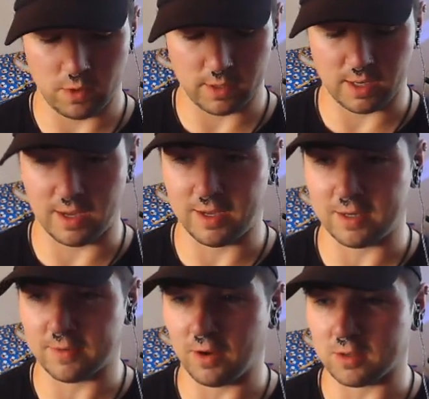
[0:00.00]
We're okay.
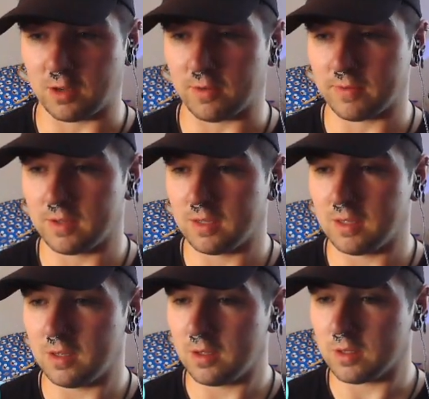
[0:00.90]
He just fucks off.
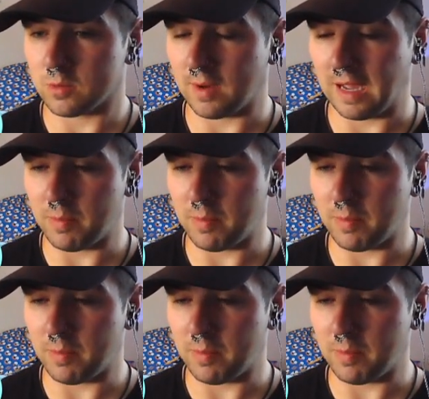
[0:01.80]
What